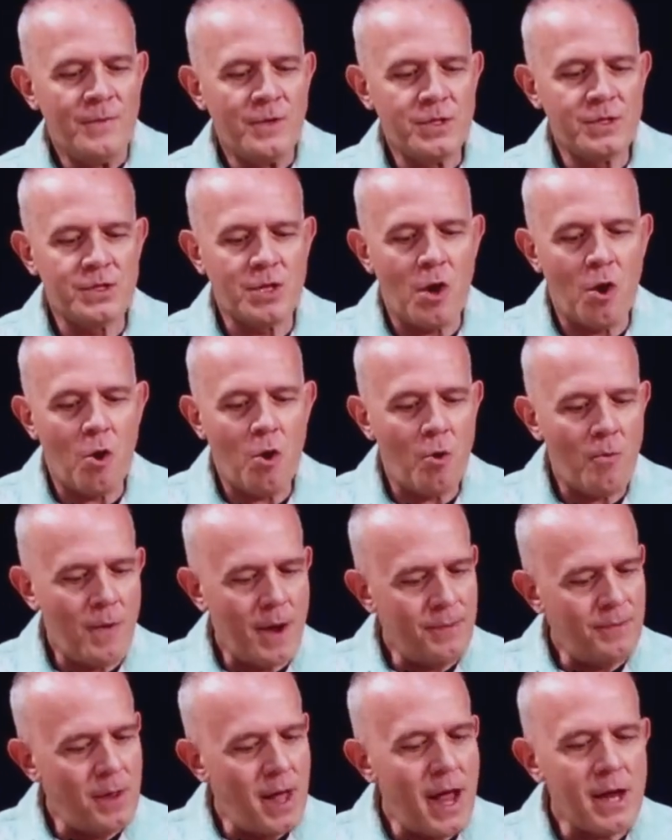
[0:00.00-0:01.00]
So
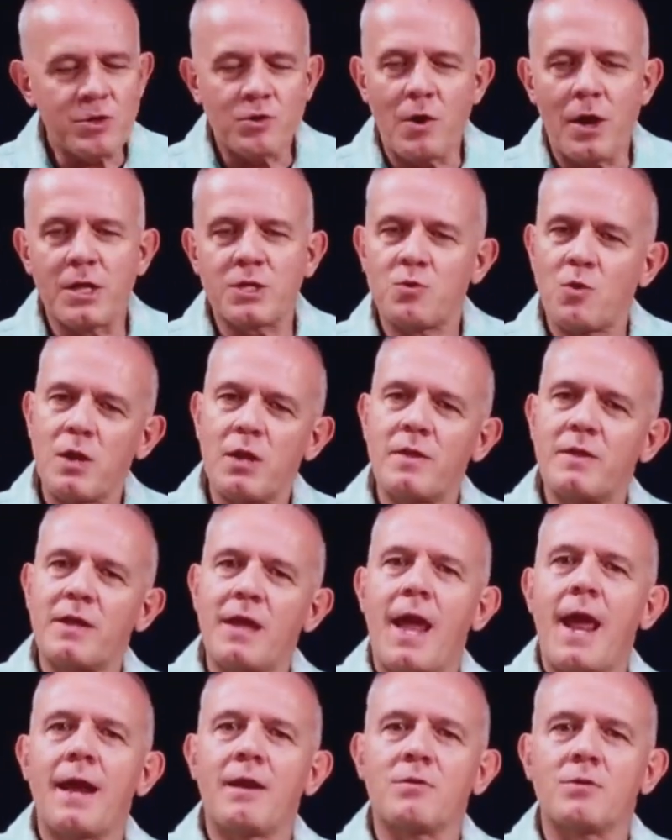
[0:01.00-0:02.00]
my black tray is ready. The
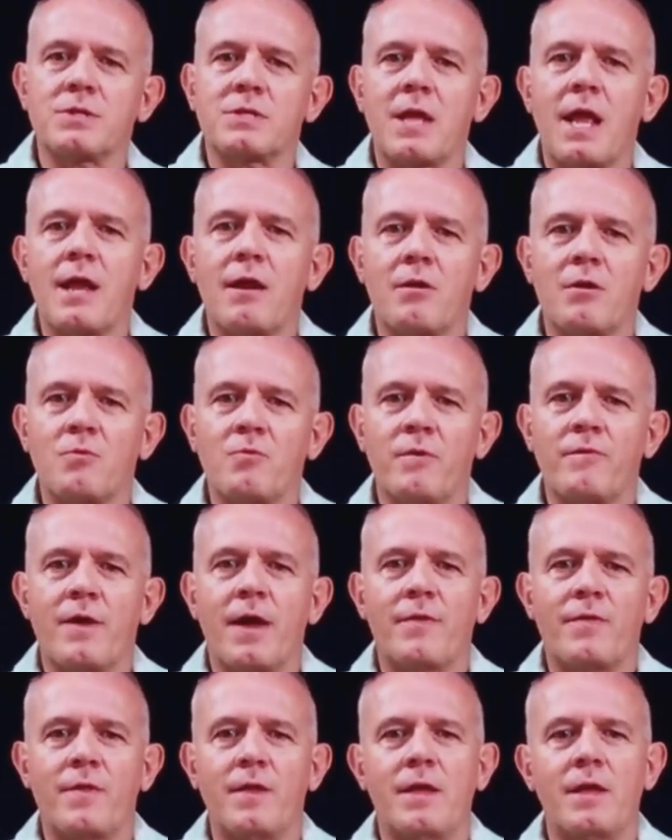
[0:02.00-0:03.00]
candle is anchored. We've
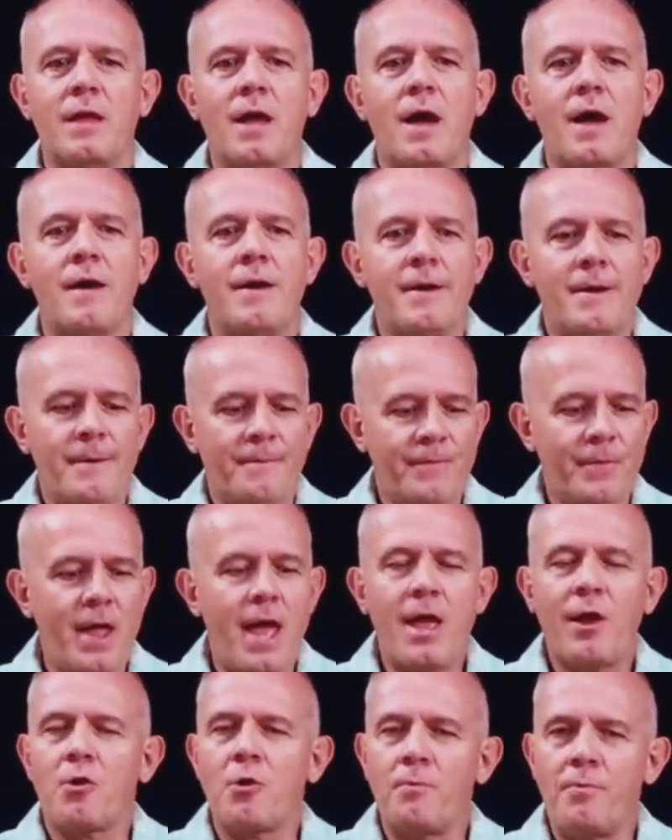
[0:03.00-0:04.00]
got the
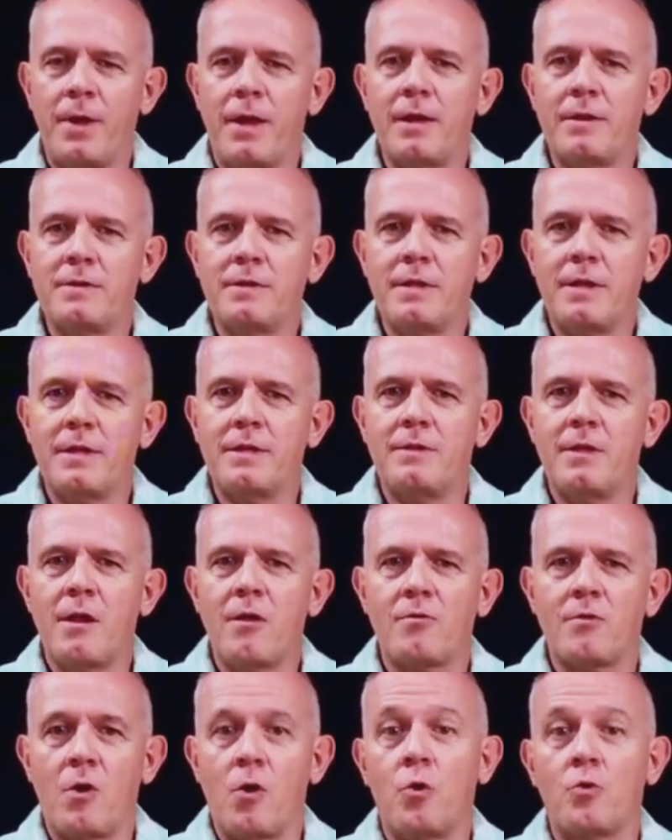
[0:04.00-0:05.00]
anchor pin in
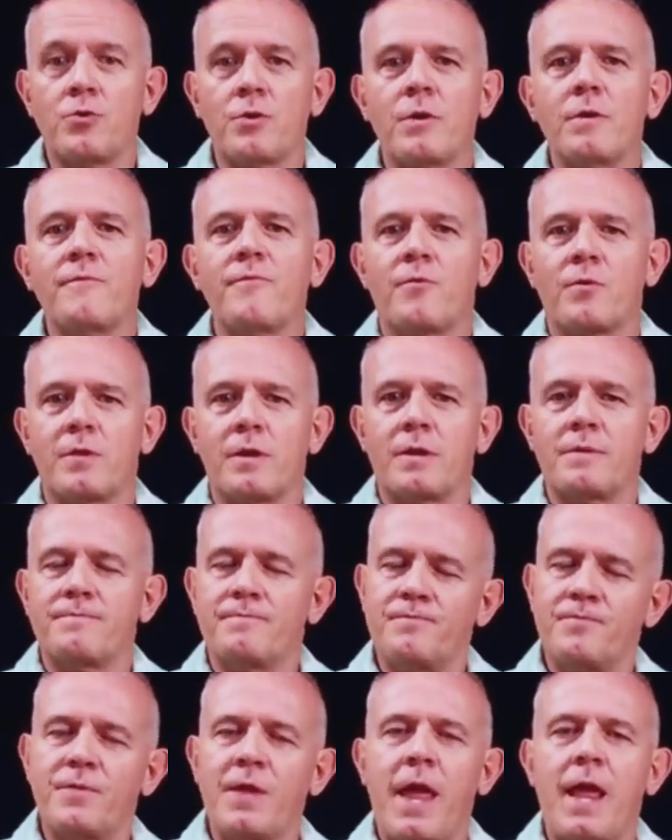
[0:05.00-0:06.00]
there, the holder for the
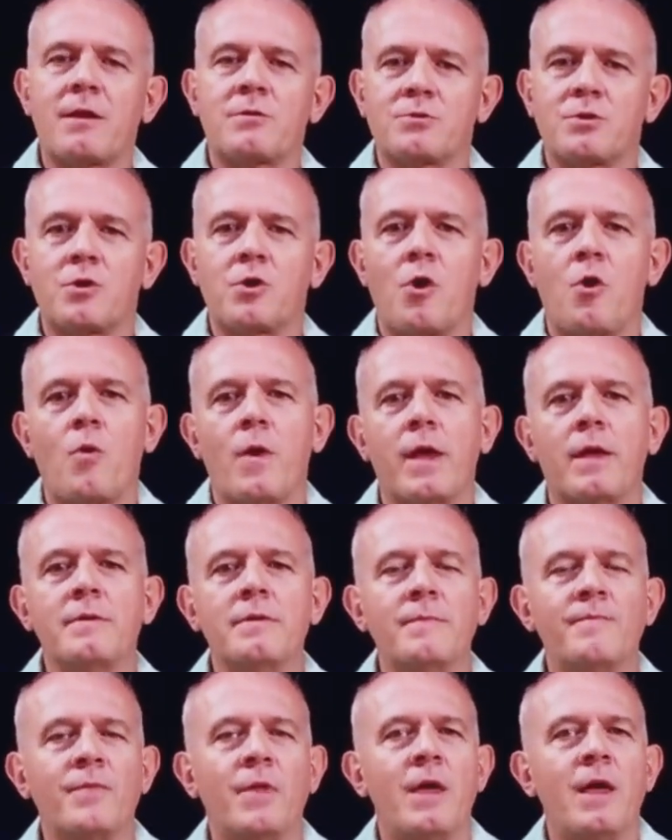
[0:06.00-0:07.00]
candle to go in.